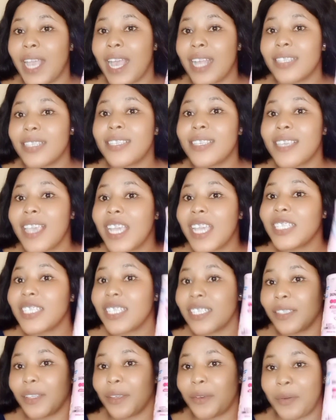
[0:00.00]

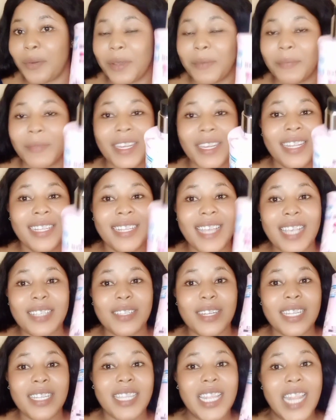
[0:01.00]
anti-aging cream. That's
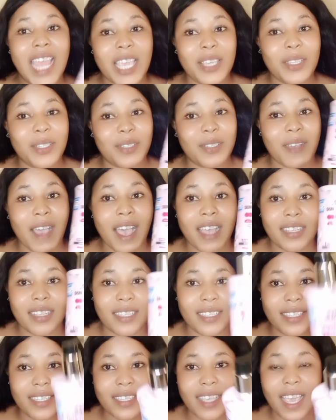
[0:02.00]
the only thing I used to add
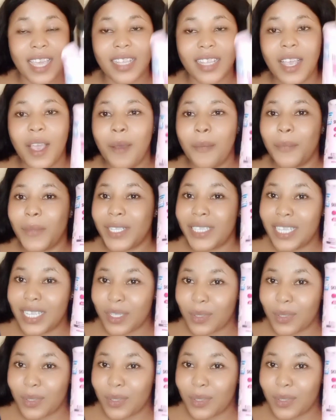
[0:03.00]
inside. But